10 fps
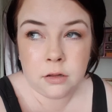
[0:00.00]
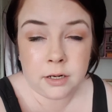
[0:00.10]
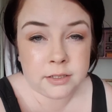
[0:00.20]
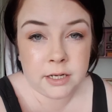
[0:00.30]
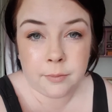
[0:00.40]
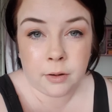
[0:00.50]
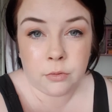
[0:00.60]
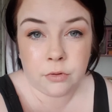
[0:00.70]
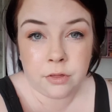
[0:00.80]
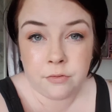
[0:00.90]
like I say
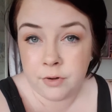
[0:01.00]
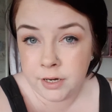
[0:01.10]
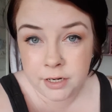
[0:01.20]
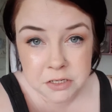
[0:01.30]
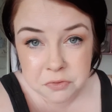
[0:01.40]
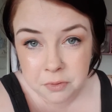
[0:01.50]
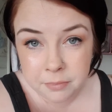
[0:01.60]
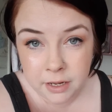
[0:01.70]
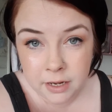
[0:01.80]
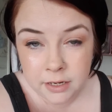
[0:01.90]
about three years
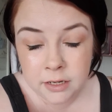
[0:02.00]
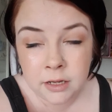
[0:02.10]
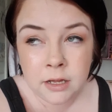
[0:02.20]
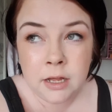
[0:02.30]
went by